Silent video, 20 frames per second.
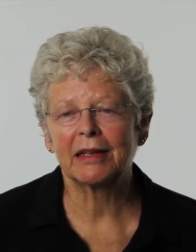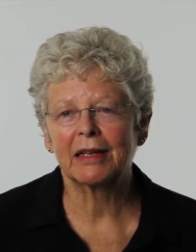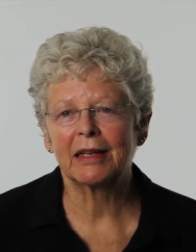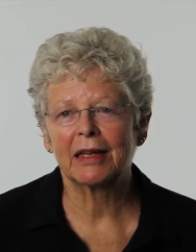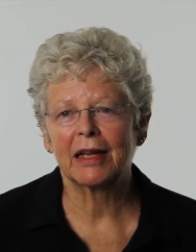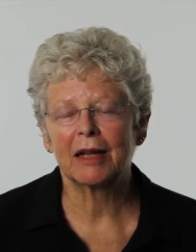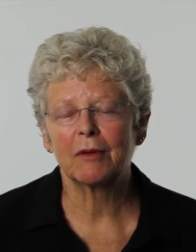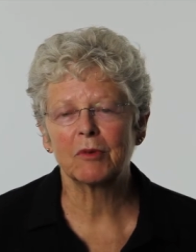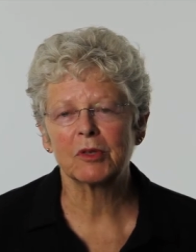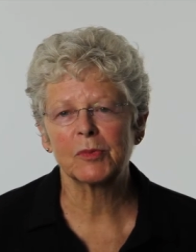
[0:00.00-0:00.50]

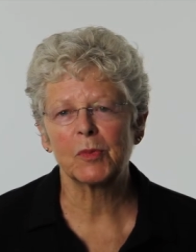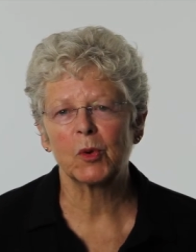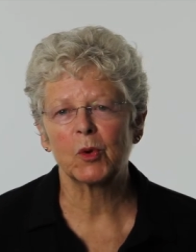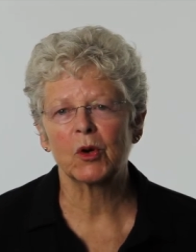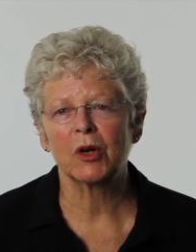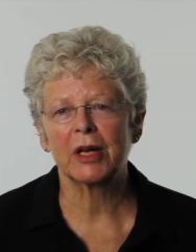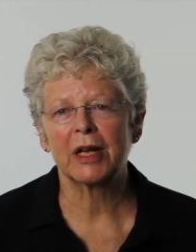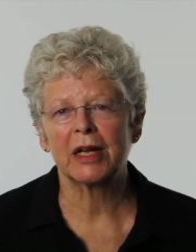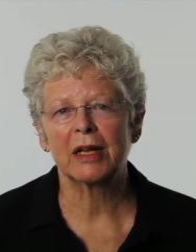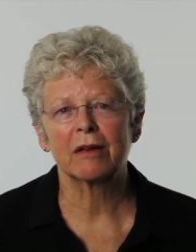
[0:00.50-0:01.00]
uh, I was
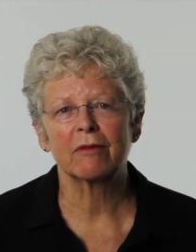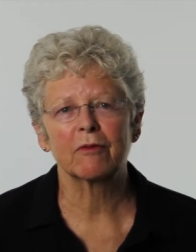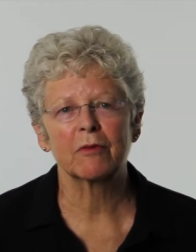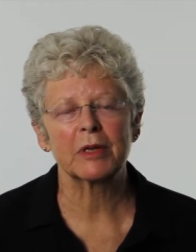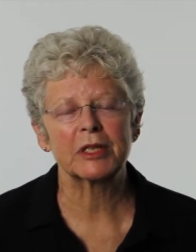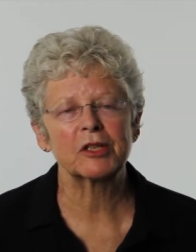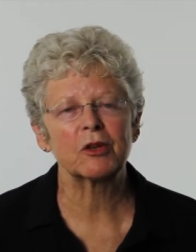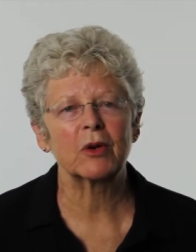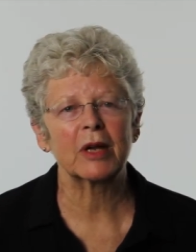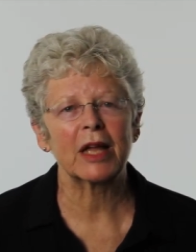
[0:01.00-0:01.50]
born in
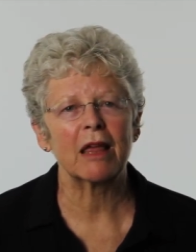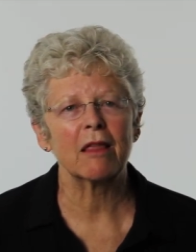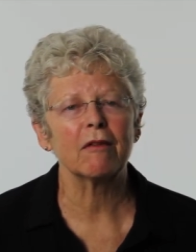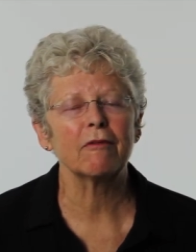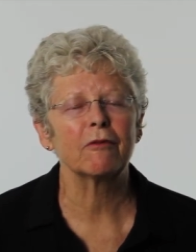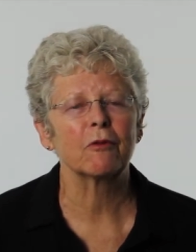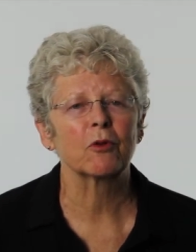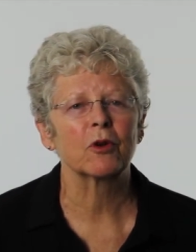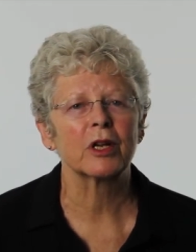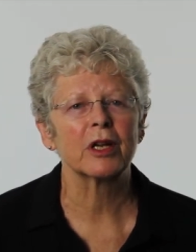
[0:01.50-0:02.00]
Fresno,
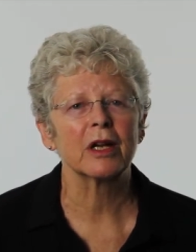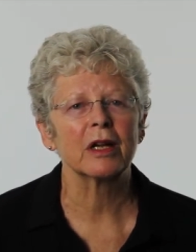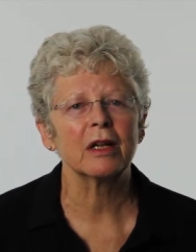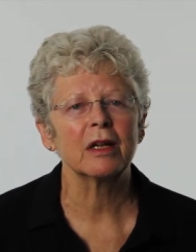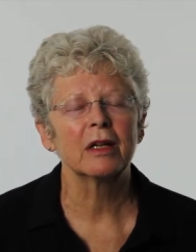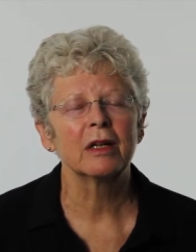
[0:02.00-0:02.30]
California.